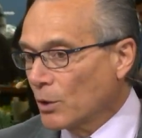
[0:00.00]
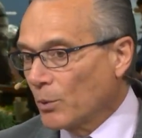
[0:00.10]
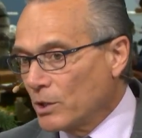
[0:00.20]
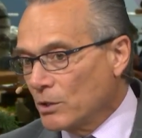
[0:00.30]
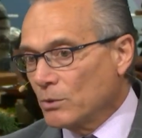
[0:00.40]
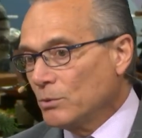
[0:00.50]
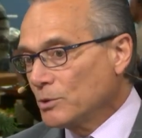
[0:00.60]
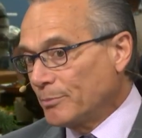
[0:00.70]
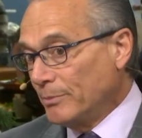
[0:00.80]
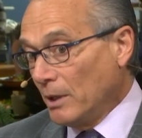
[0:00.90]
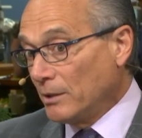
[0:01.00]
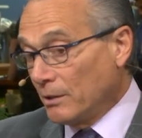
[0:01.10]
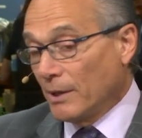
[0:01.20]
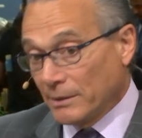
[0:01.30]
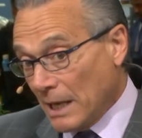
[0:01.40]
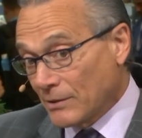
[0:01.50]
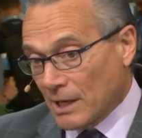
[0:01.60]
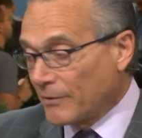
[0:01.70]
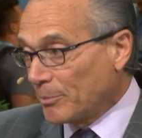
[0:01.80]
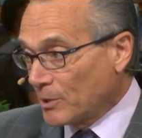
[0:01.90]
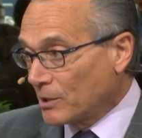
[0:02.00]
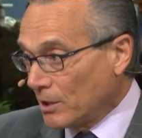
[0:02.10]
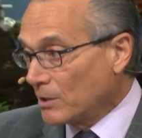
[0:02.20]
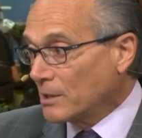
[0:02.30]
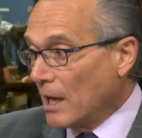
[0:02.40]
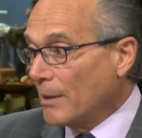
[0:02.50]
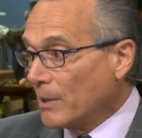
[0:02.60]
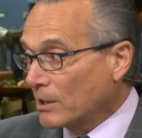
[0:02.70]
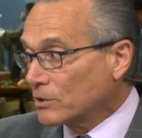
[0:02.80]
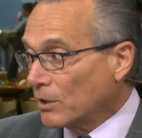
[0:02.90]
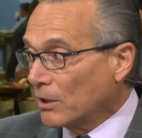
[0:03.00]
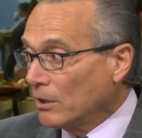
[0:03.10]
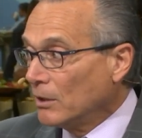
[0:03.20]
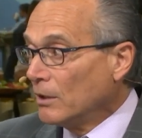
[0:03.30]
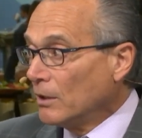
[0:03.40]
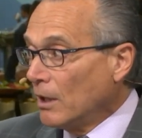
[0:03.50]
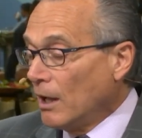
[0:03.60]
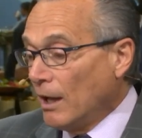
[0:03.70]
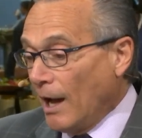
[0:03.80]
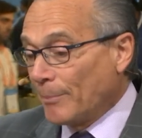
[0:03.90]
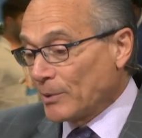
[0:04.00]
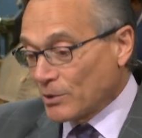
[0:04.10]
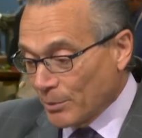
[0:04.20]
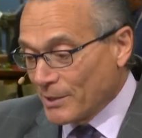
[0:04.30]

So when you, you're now 70% of your time external, I presume